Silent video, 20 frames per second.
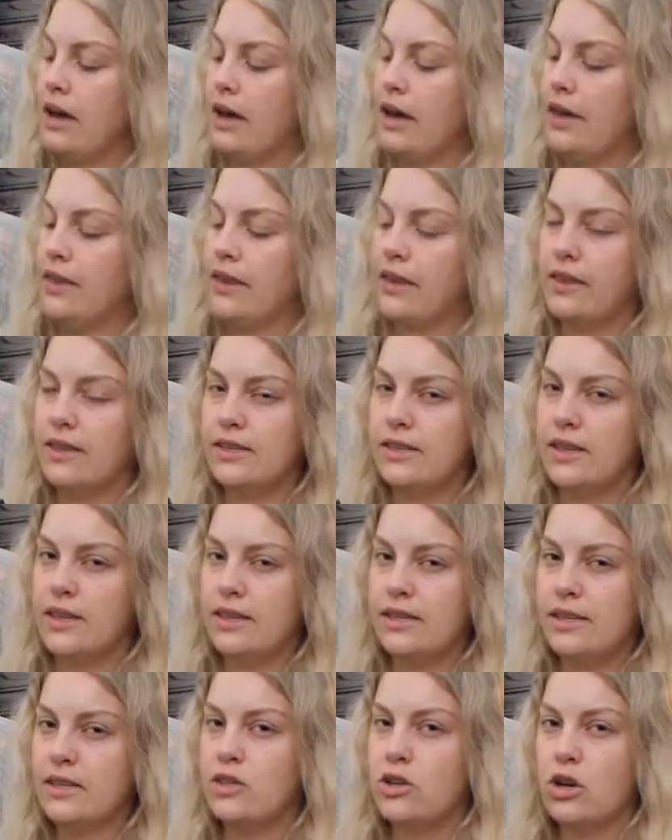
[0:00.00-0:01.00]
I think this
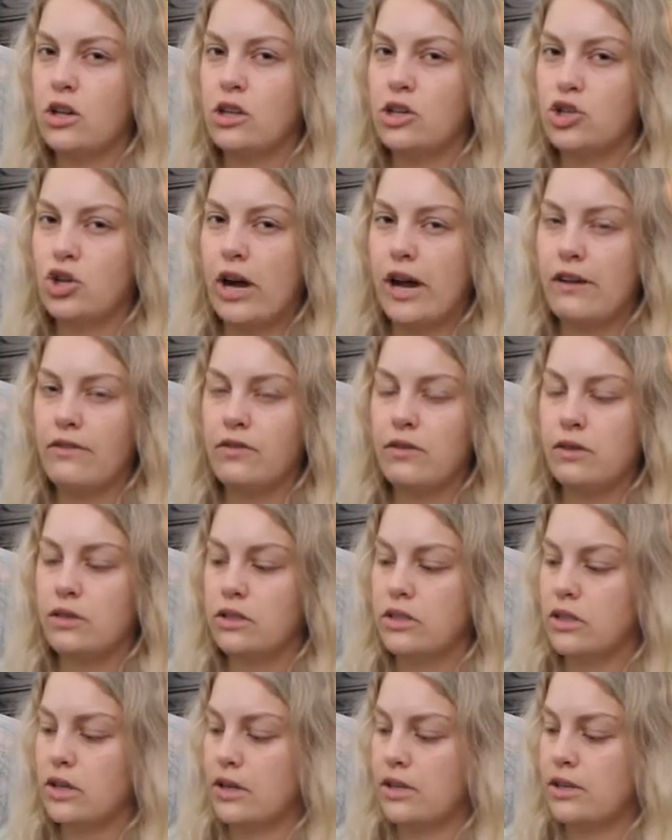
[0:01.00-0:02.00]
is this called a
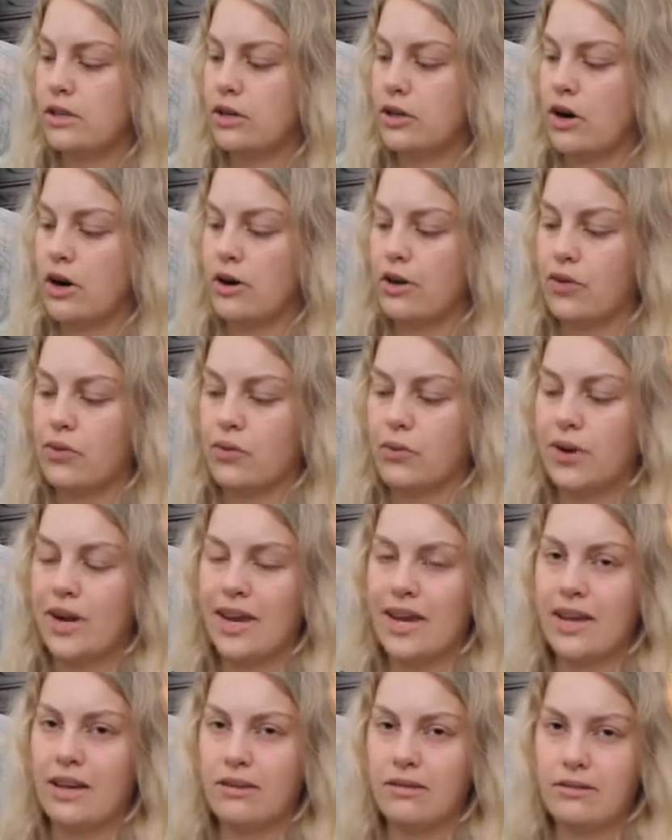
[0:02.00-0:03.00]
trifold because there are
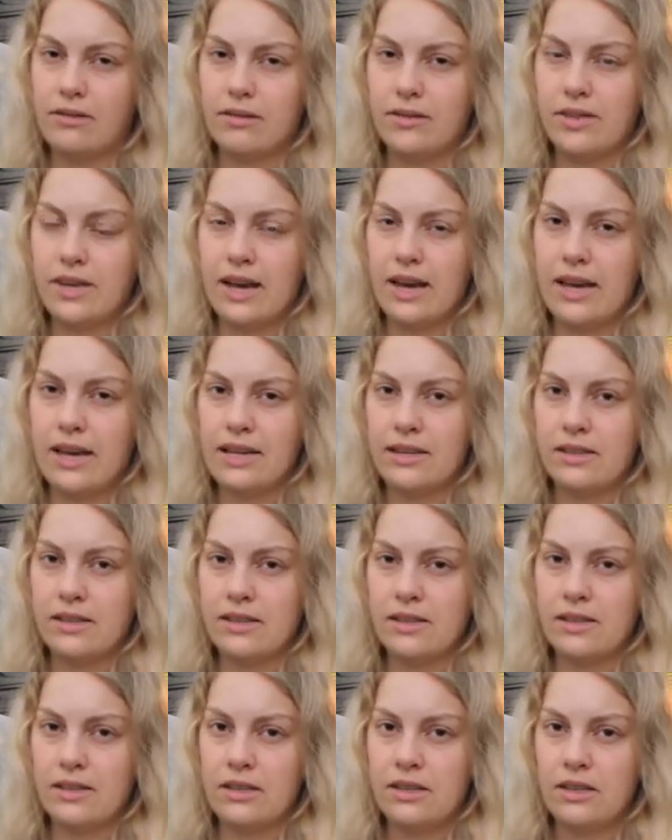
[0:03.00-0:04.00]
three
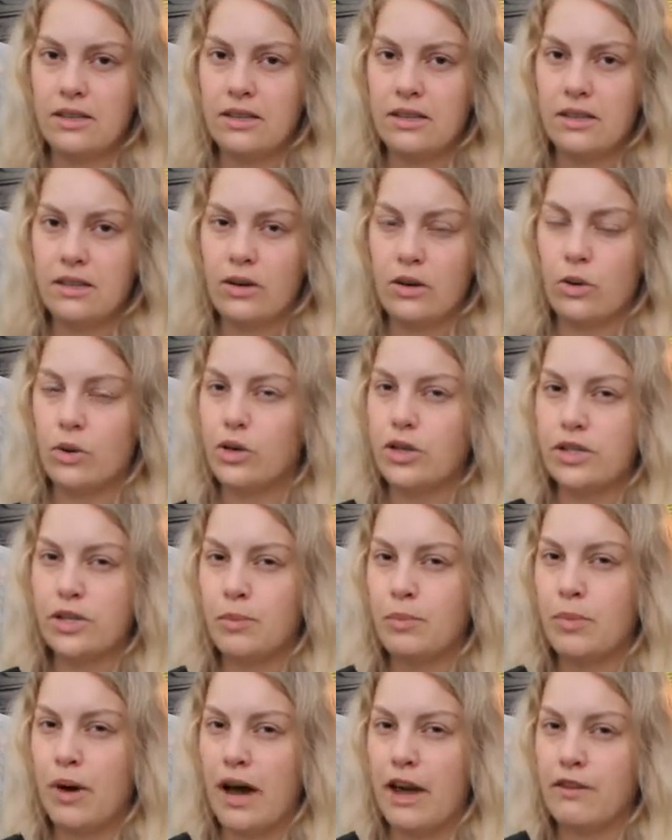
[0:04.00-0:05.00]
sides or just a
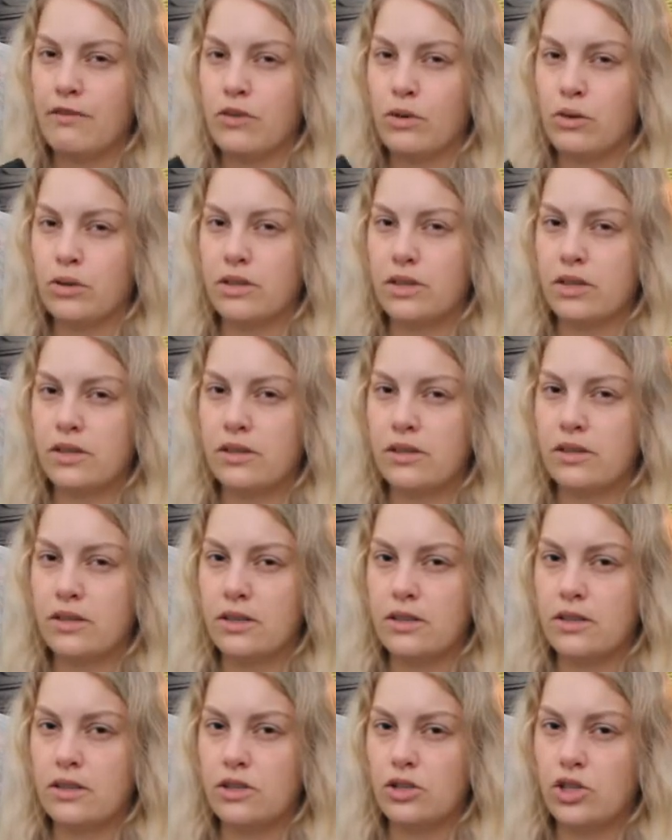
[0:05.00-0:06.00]
bifold because
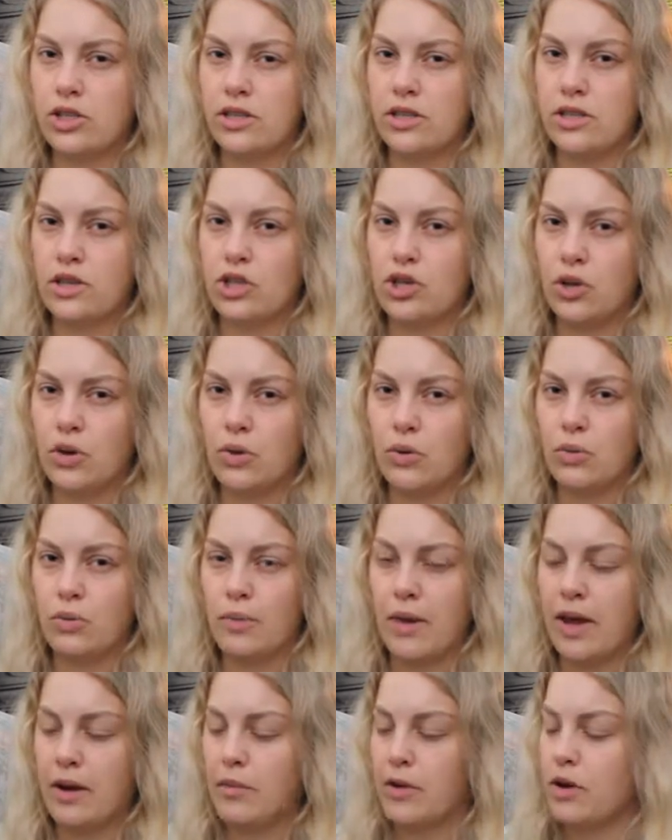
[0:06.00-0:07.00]
it's just the two
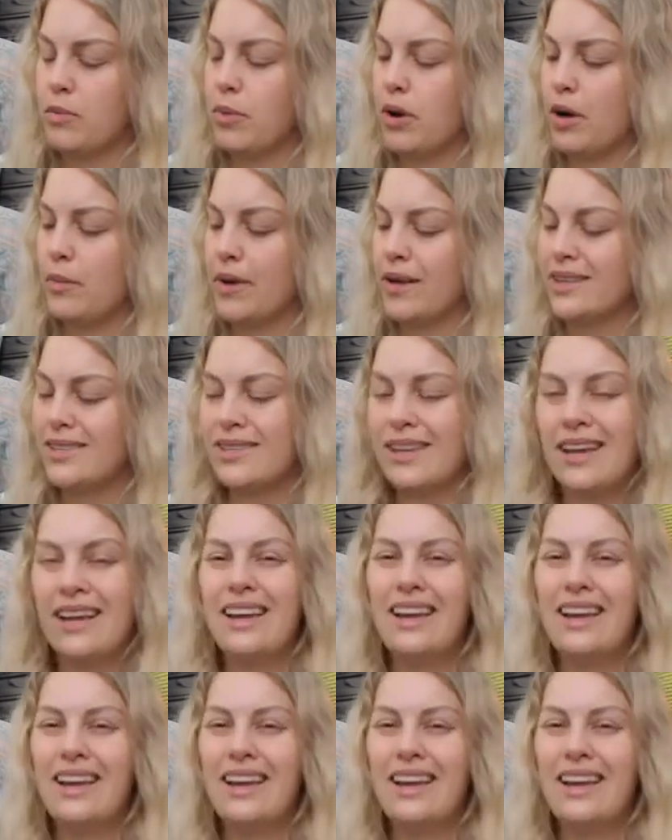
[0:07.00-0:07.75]
main compartments.